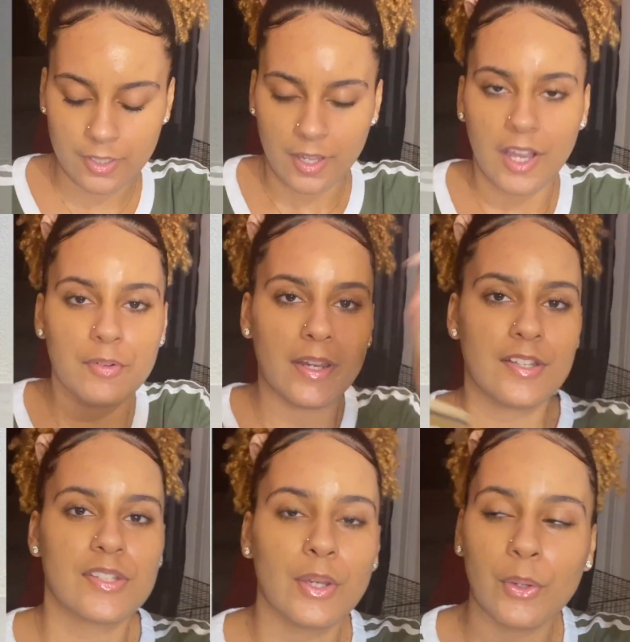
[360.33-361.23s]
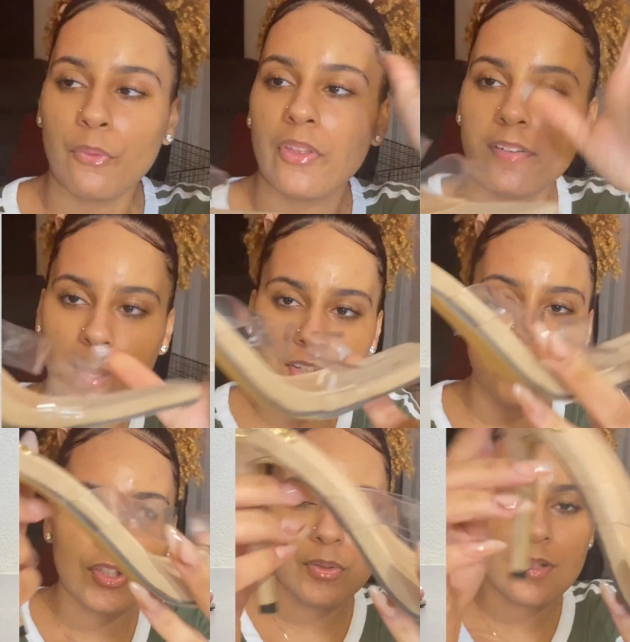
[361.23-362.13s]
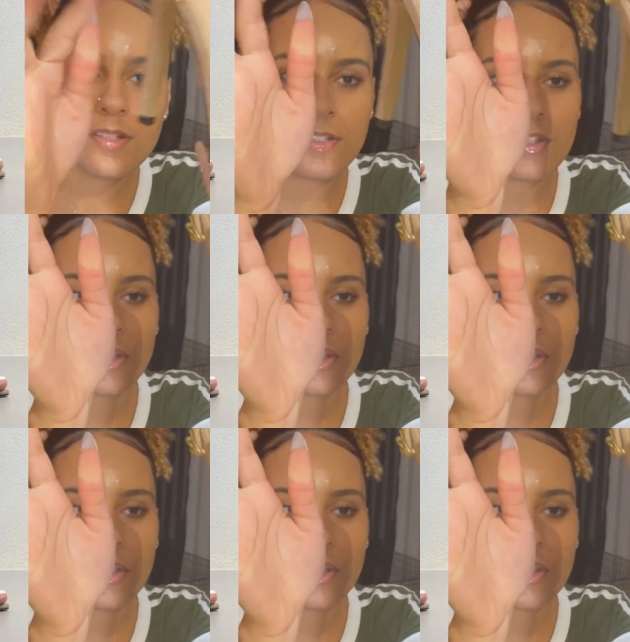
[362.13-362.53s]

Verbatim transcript: All right, so the next shoe is this